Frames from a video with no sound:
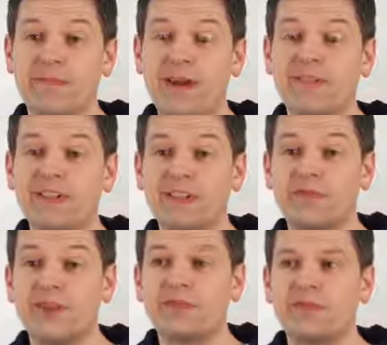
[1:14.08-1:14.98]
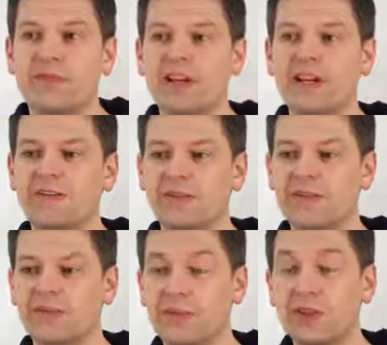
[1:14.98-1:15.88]
that benefited most really
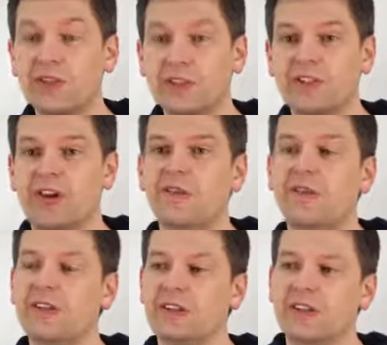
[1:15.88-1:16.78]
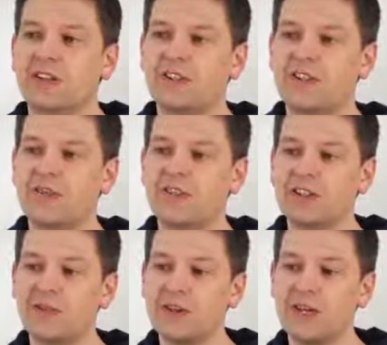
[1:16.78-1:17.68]
from, from using Simon and, and his
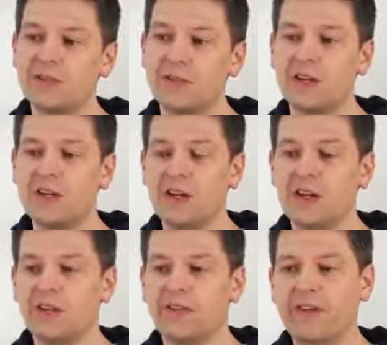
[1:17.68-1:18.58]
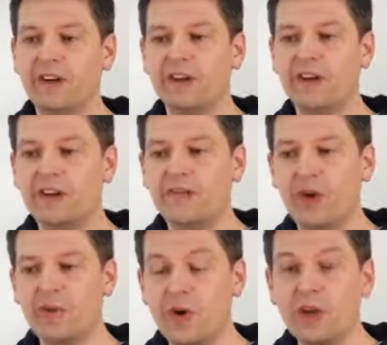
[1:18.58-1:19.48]
services really has been the fact that
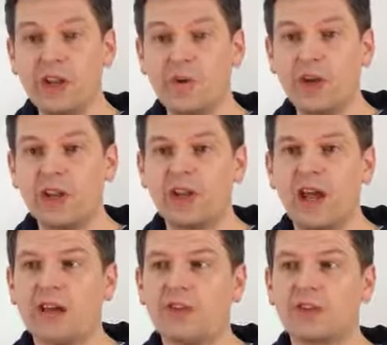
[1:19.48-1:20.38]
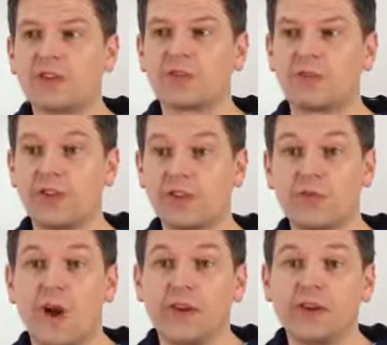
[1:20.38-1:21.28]
my working week now has, has
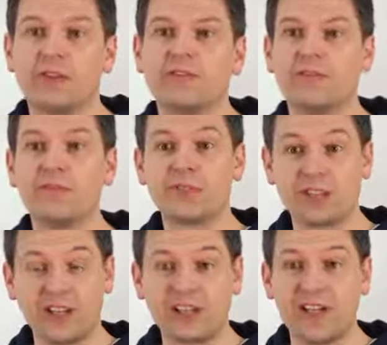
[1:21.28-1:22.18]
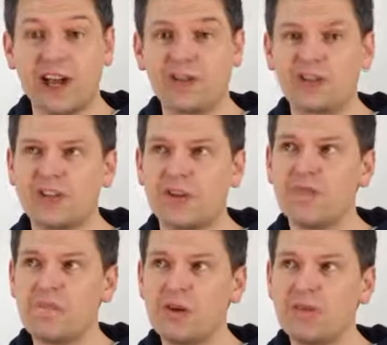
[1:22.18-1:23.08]
shrunk from 60 hours to
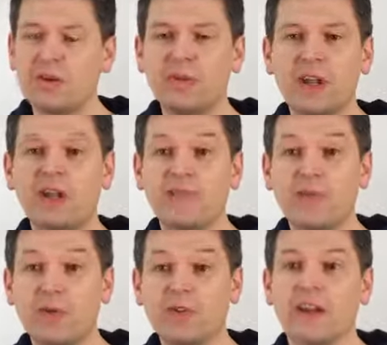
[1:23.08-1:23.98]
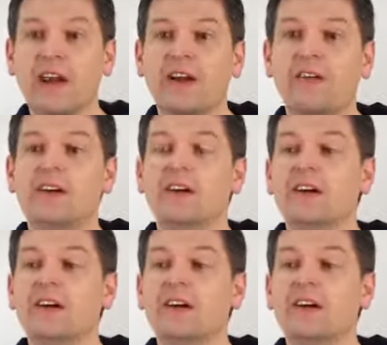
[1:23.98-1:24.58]
probably under 40 now.